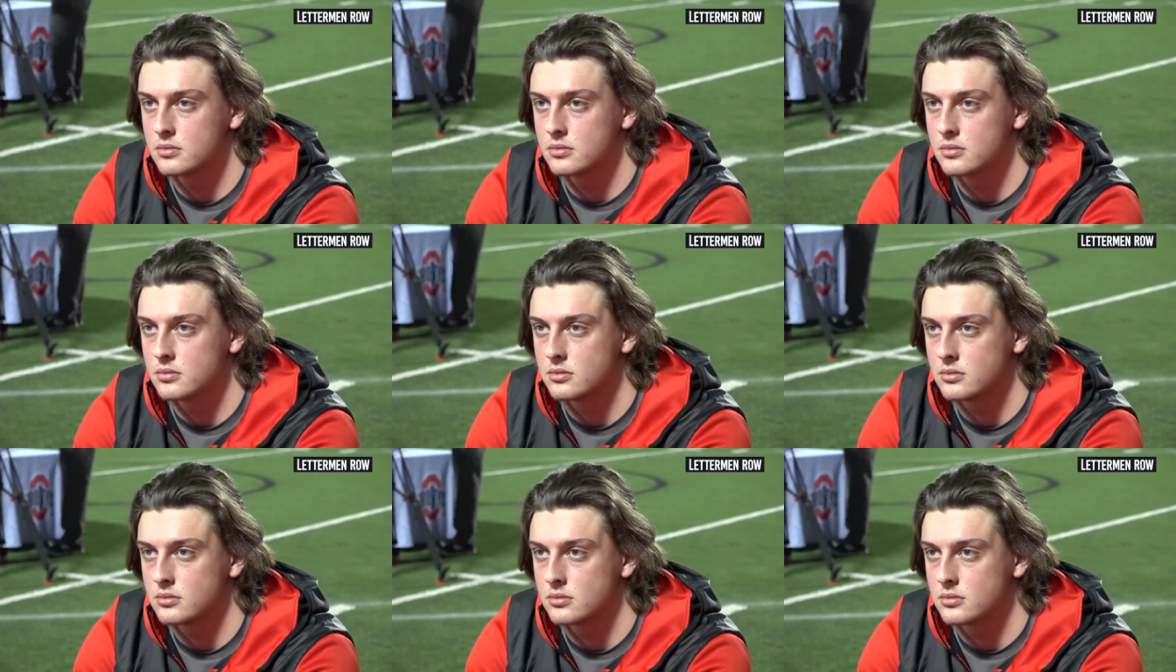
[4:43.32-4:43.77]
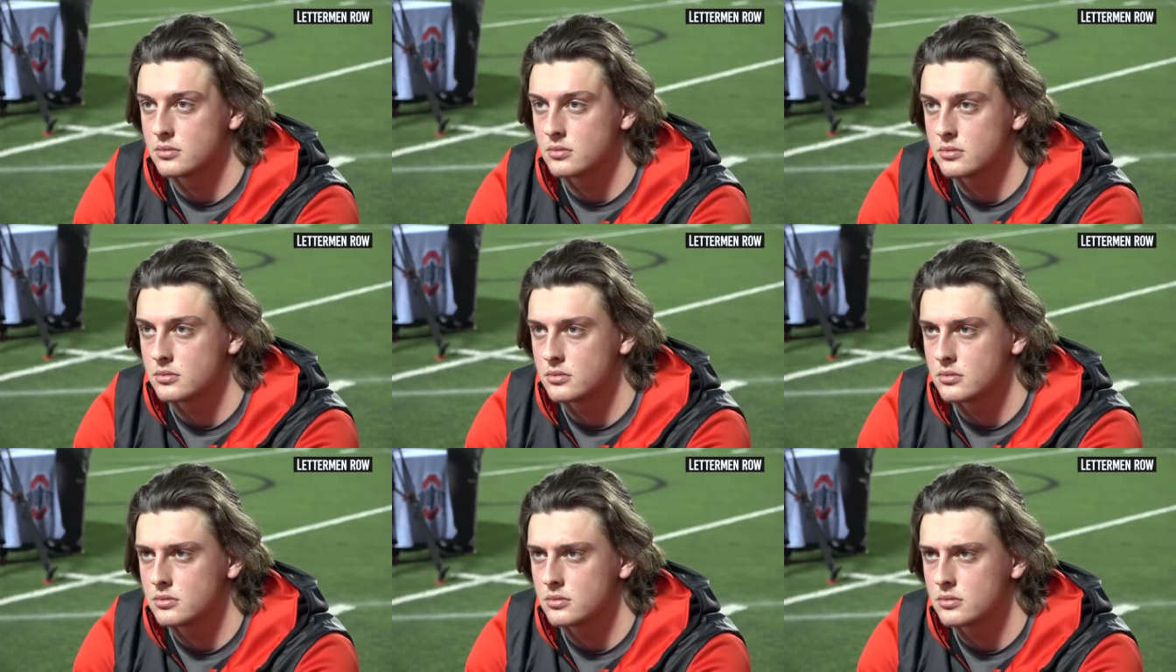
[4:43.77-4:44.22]
How do you think
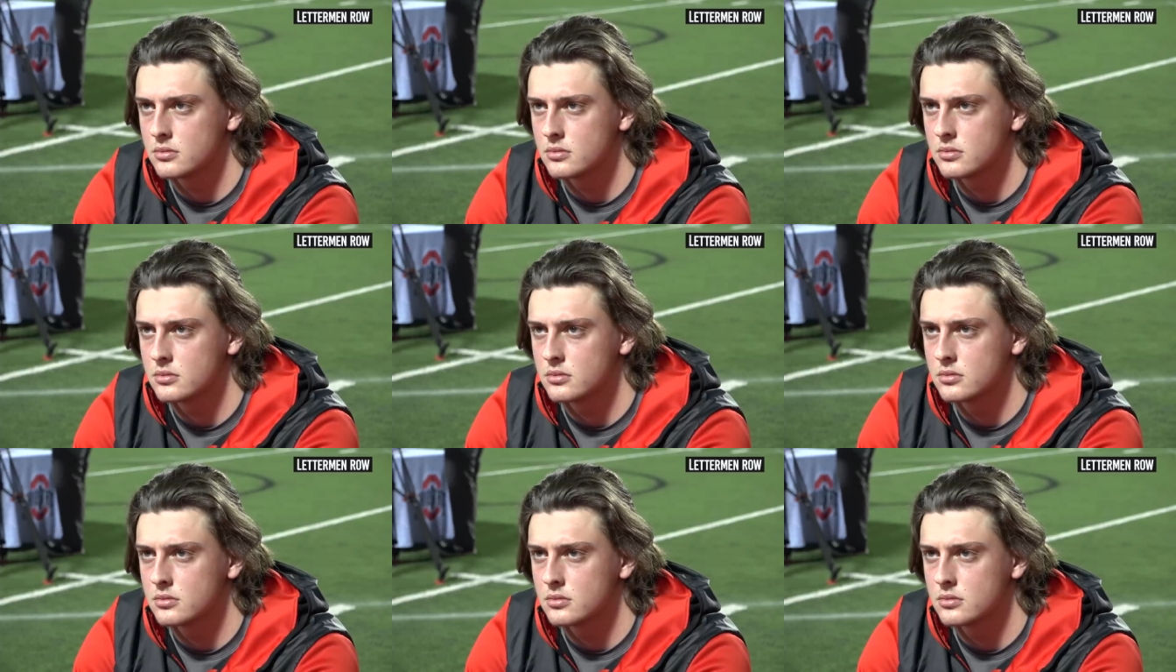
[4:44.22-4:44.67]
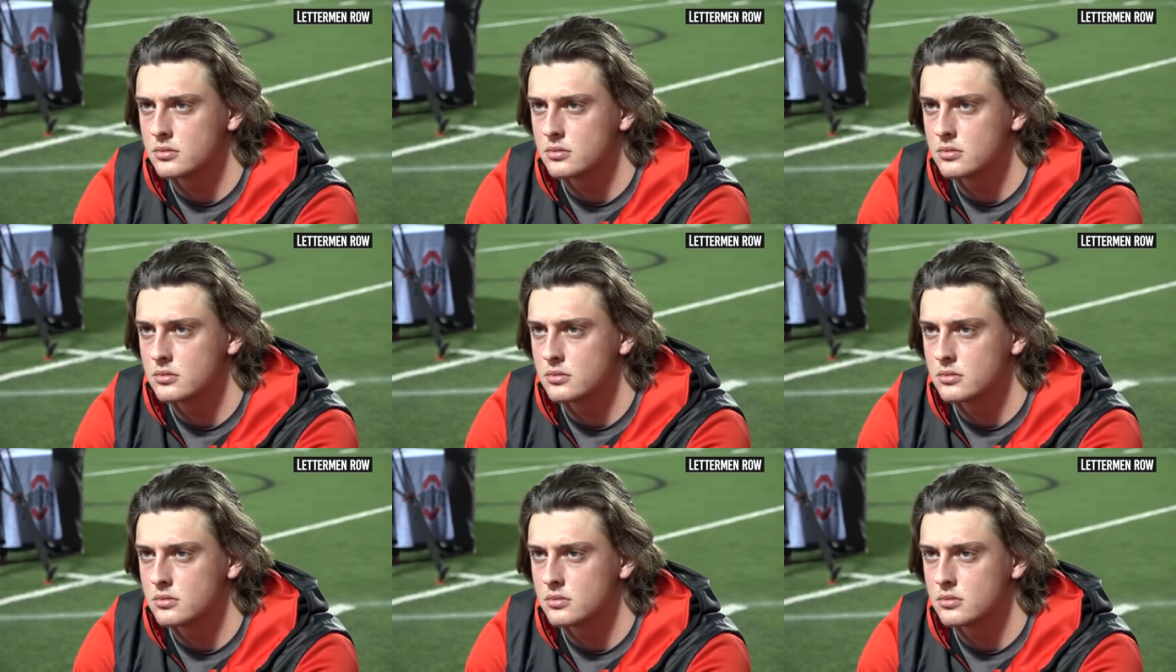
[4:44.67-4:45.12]
Justin's
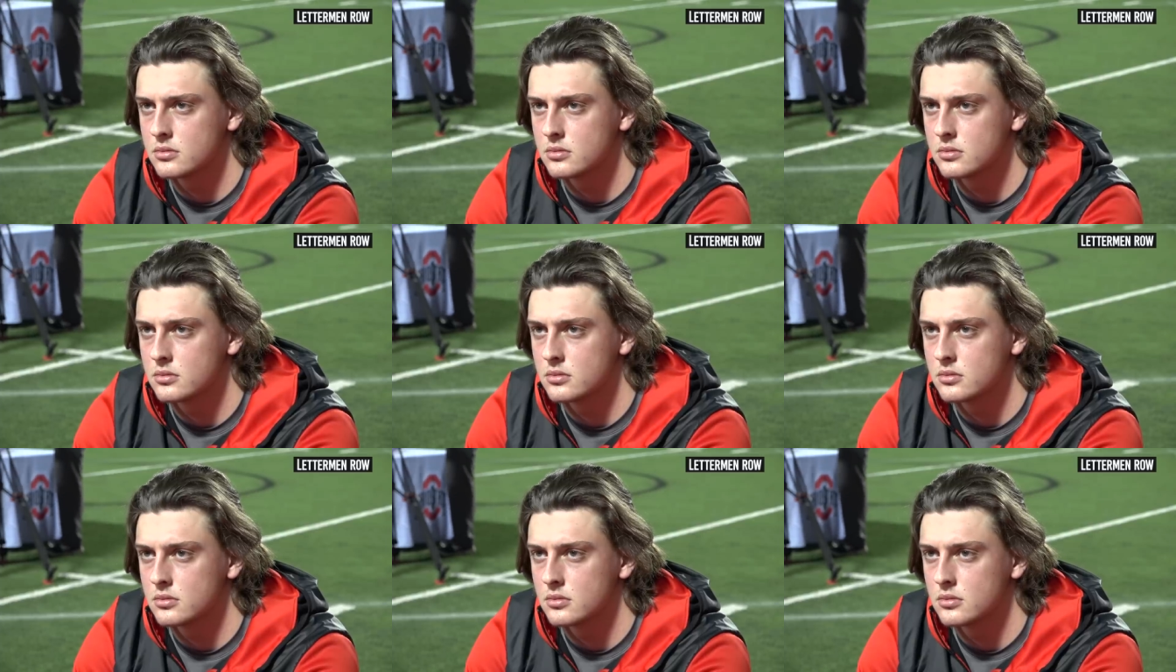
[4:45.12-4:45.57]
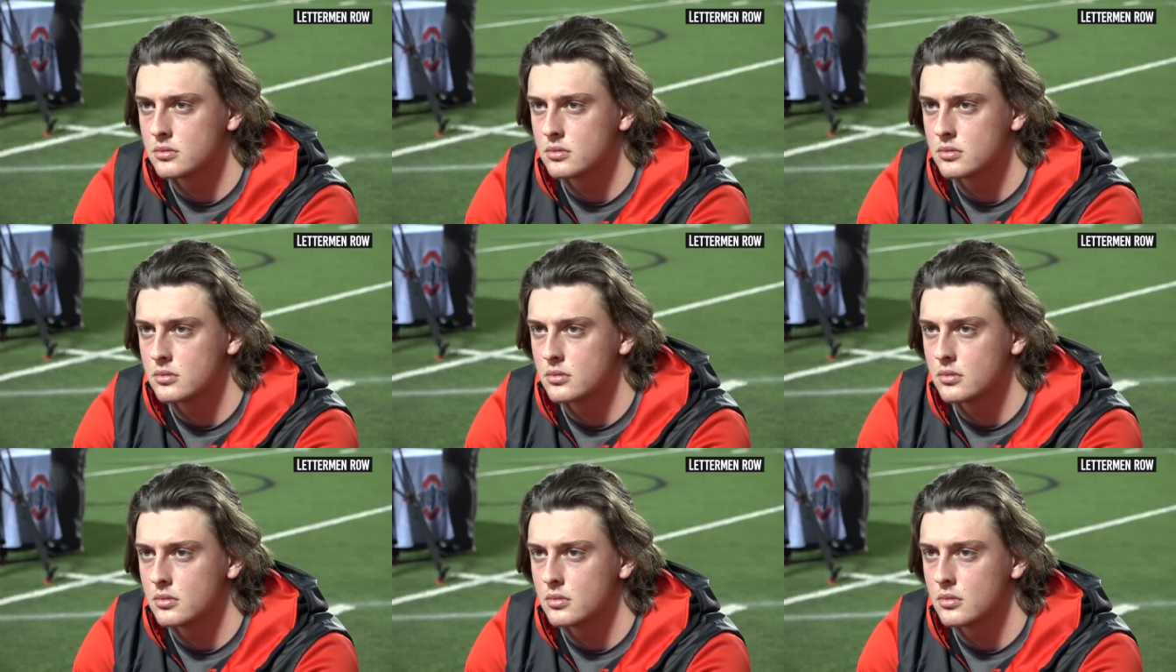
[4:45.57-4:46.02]
adjusted
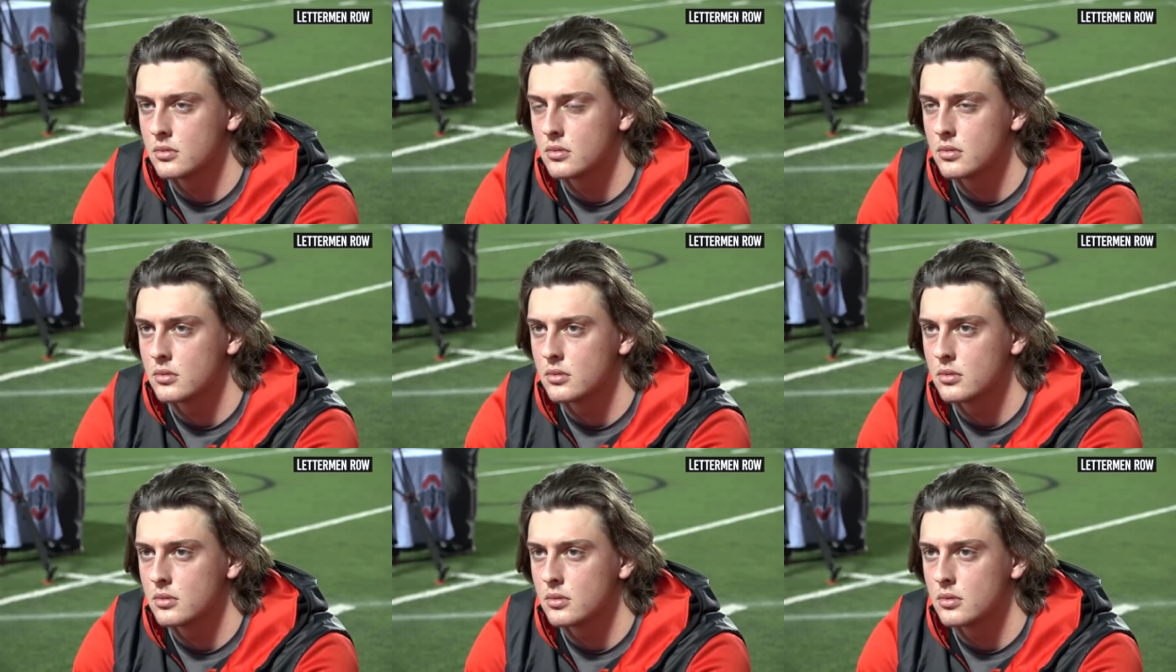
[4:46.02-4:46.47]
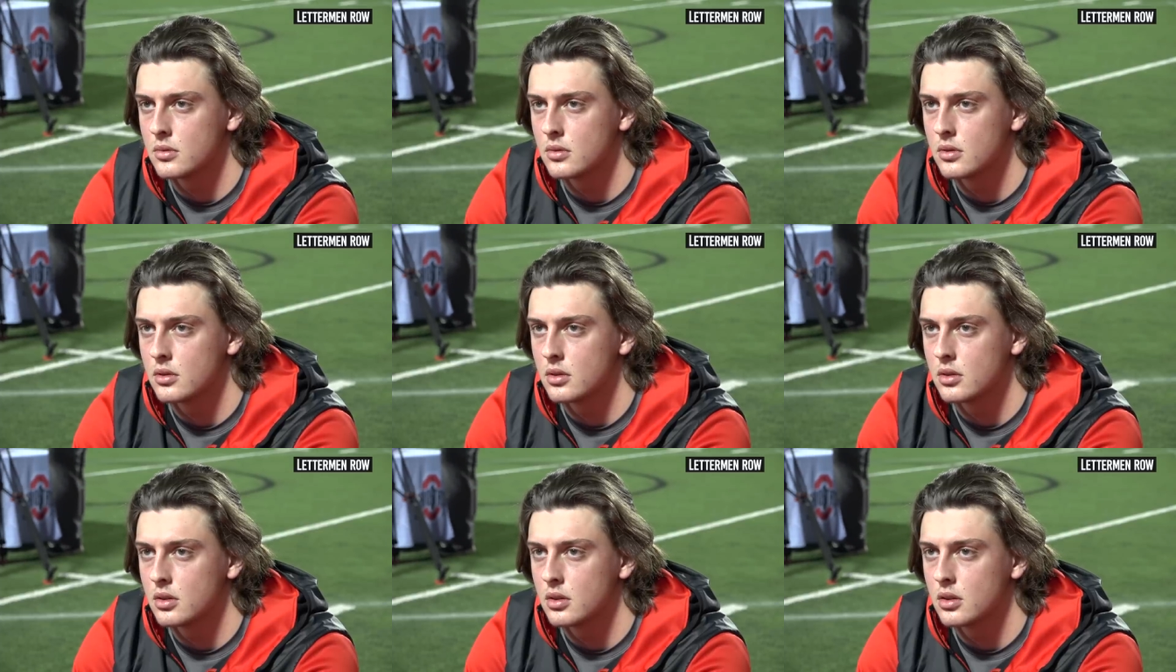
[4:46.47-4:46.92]
for a guy who's still
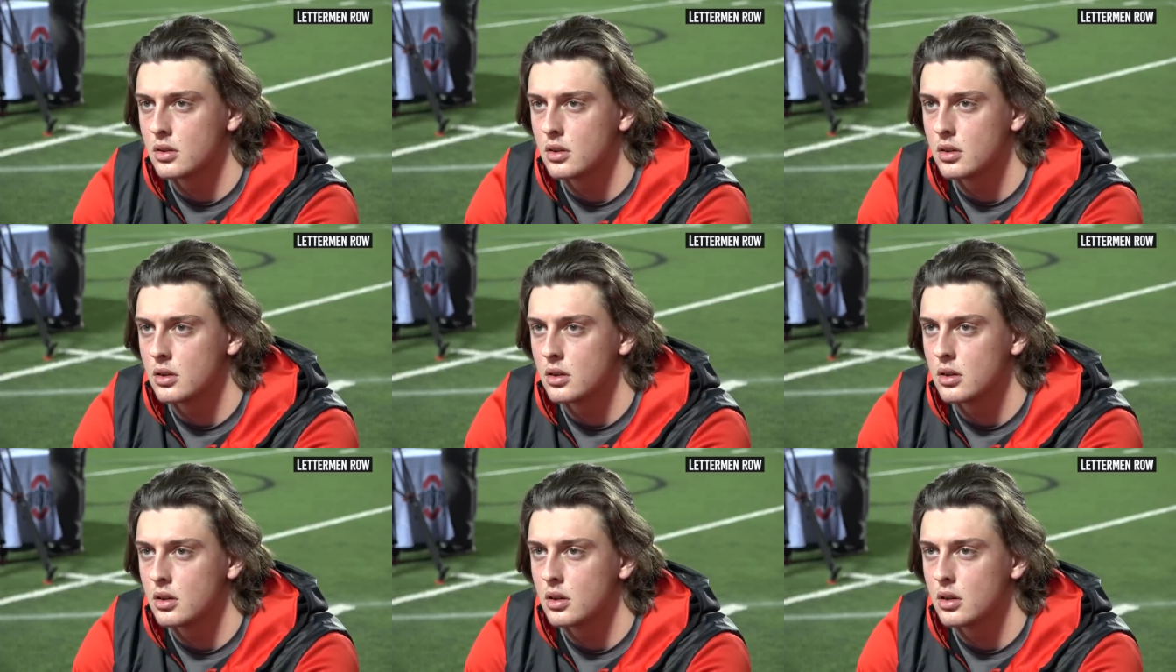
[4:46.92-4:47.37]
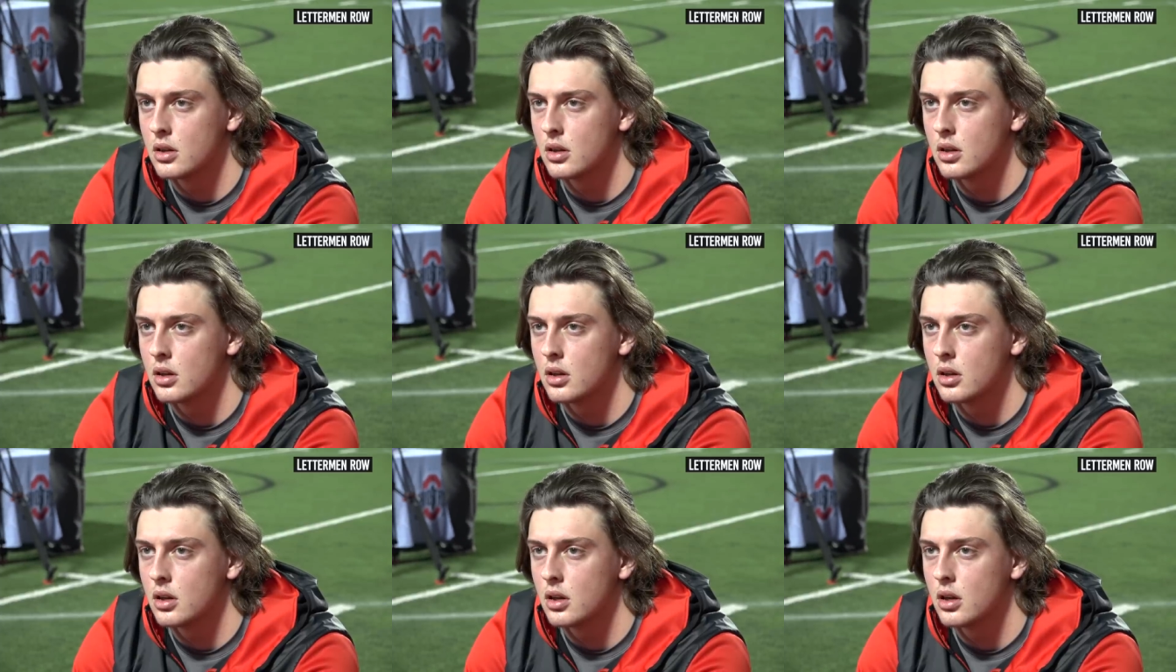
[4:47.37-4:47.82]
sort of you know,
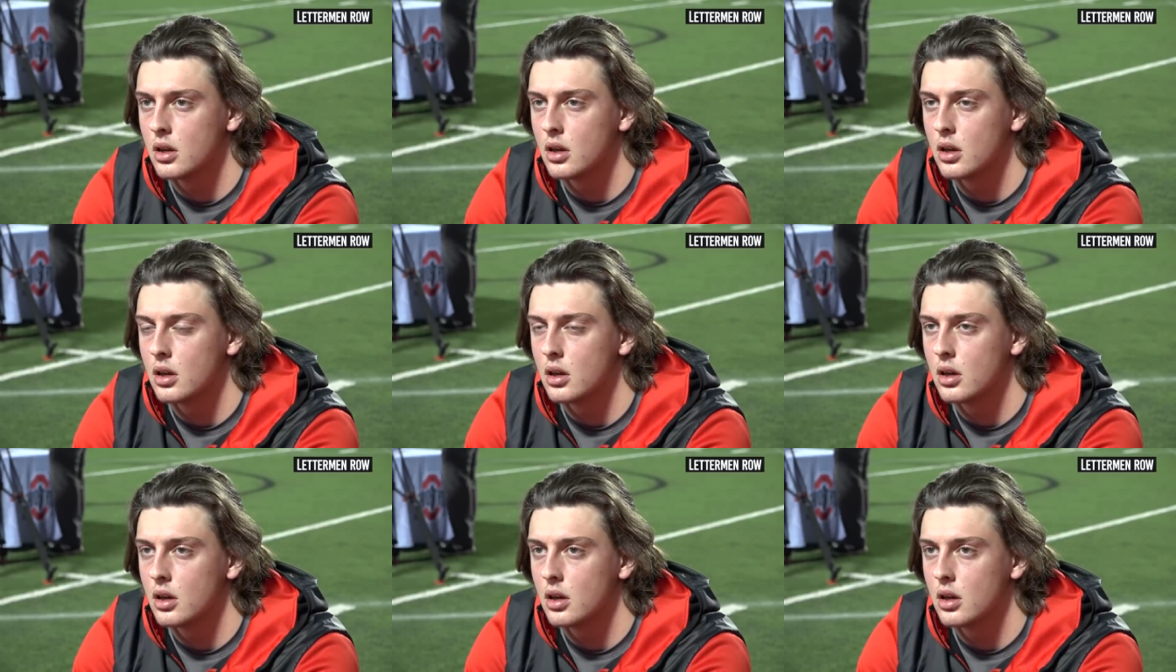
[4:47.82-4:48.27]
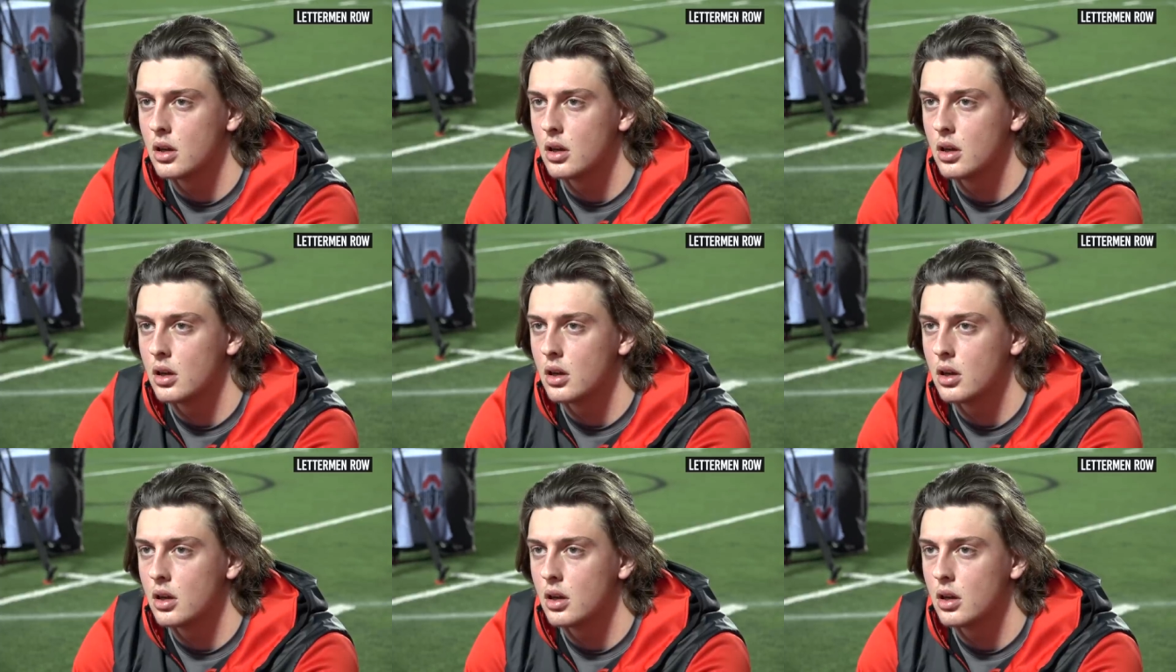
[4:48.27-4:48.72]
up in the air on
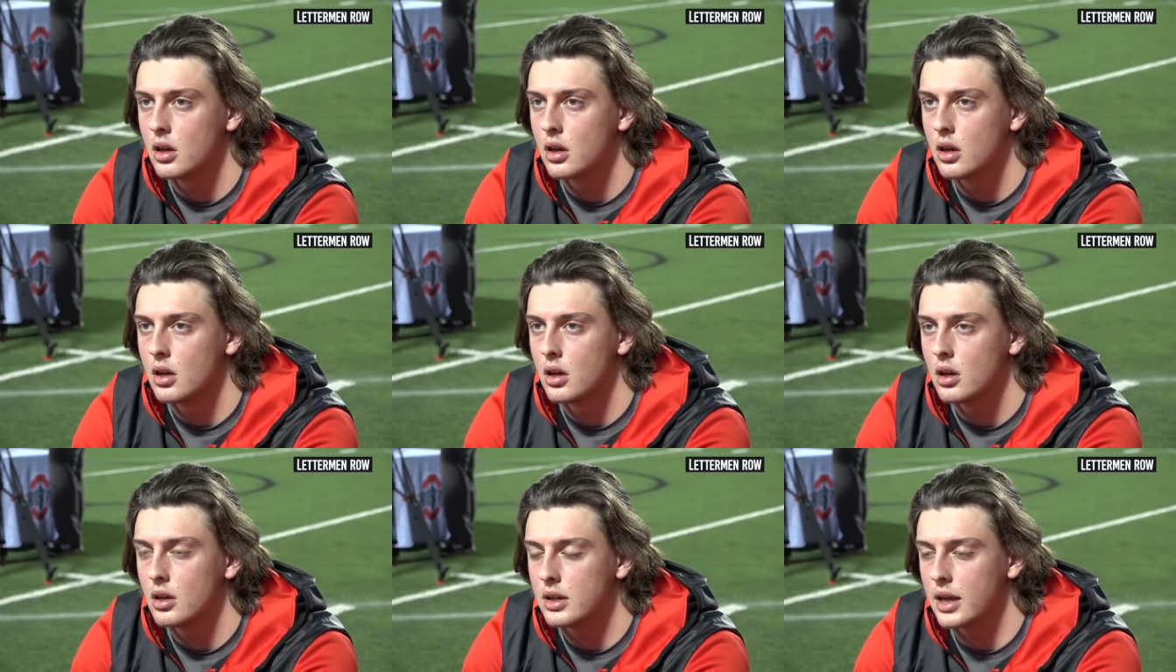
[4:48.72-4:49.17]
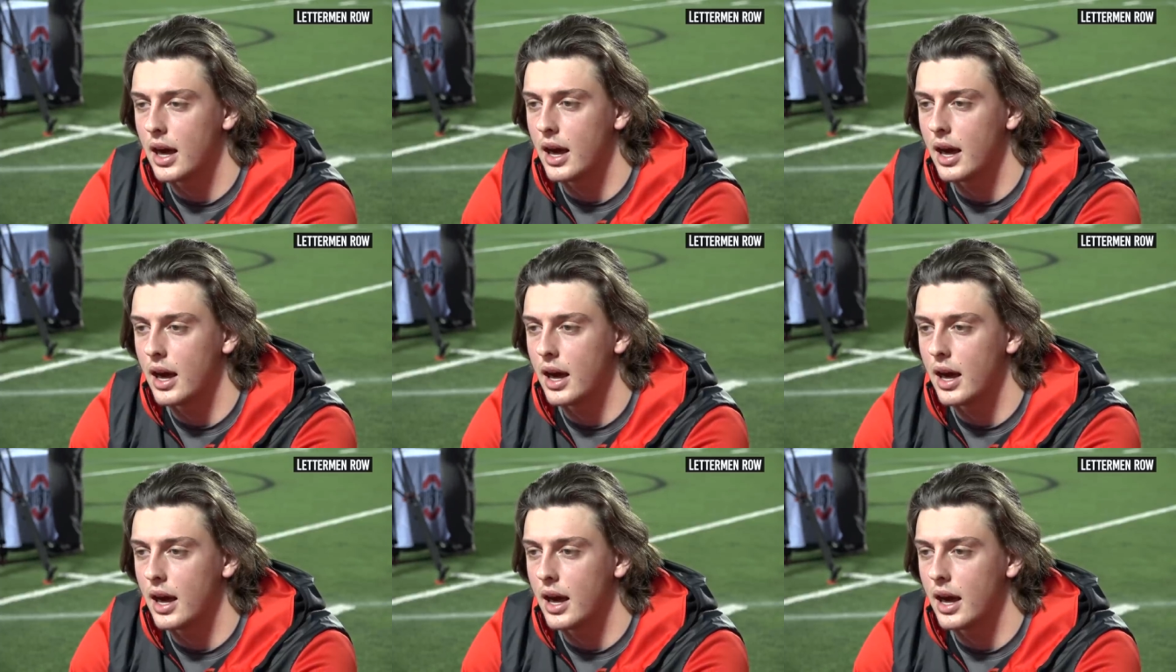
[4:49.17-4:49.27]
his eligibility?